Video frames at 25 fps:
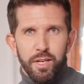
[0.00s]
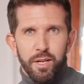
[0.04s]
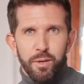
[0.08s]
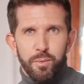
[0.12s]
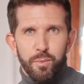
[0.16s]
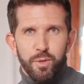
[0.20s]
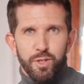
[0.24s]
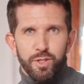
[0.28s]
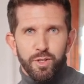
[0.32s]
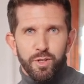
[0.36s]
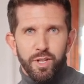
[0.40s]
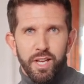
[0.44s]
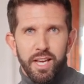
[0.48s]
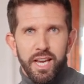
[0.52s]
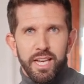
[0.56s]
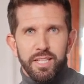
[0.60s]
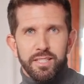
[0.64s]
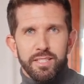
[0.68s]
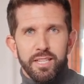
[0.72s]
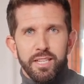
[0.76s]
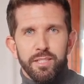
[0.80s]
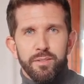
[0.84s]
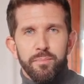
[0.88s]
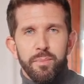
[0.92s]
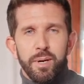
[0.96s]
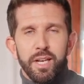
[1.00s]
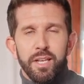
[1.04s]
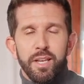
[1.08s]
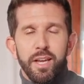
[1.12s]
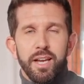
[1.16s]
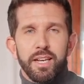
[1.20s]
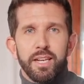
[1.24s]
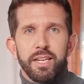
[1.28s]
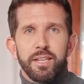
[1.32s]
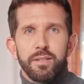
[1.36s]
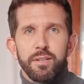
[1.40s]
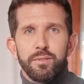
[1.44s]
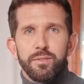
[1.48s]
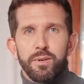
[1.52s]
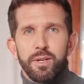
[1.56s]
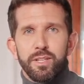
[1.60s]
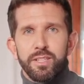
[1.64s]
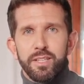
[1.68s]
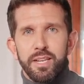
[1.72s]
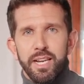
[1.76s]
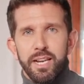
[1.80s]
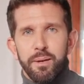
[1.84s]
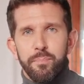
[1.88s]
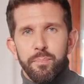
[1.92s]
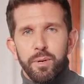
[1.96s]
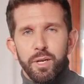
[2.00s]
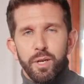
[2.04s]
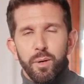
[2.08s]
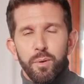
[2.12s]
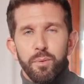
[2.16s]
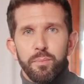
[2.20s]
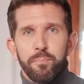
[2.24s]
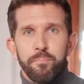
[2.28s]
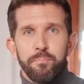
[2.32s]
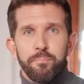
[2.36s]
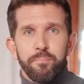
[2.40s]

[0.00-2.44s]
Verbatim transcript: which you can access by clicking the first link below.